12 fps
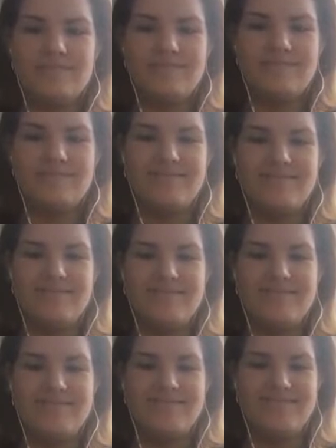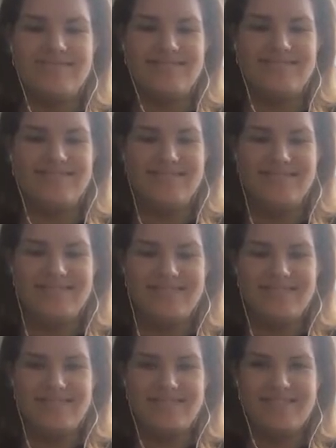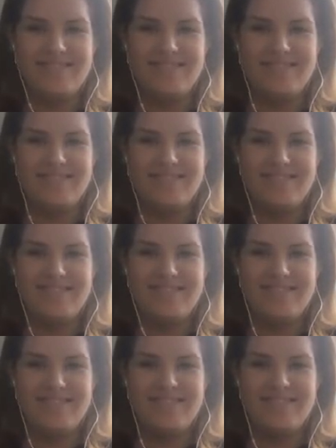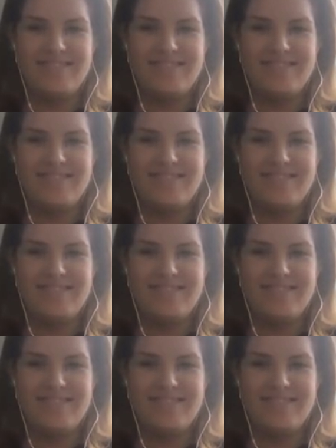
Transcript: The person shown says nothing.